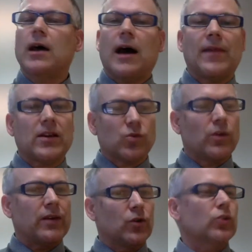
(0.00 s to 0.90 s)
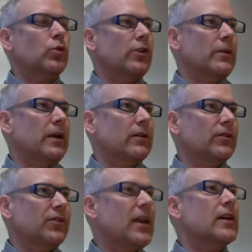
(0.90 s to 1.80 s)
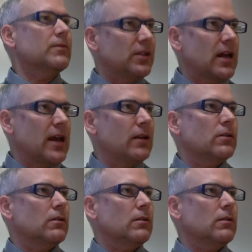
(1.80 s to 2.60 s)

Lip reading: And that's what they've got to worry about, staying to date,